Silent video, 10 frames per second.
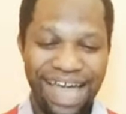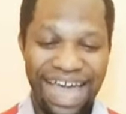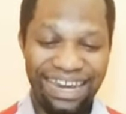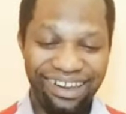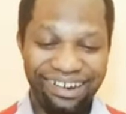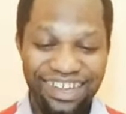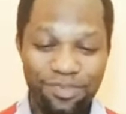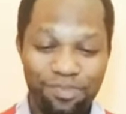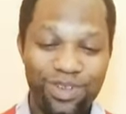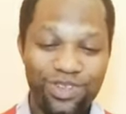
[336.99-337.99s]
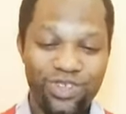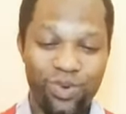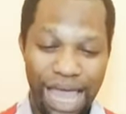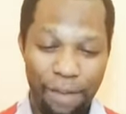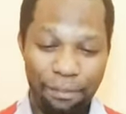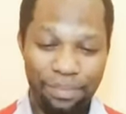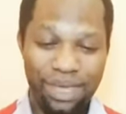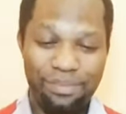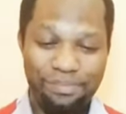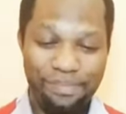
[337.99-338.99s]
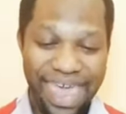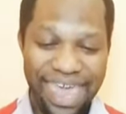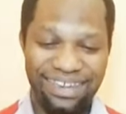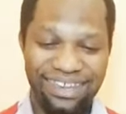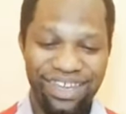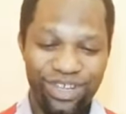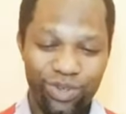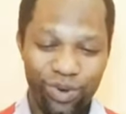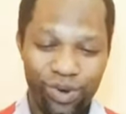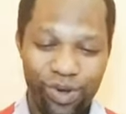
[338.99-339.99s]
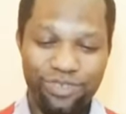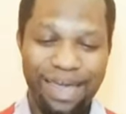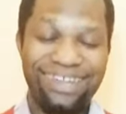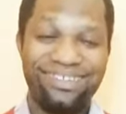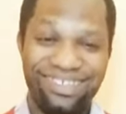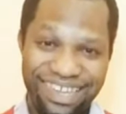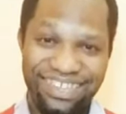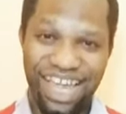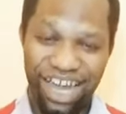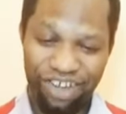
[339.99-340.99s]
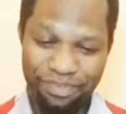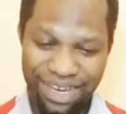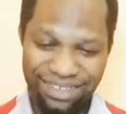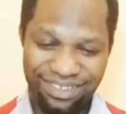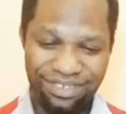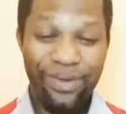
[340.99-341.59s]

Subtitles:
and a response to the appeal made to us by the state government,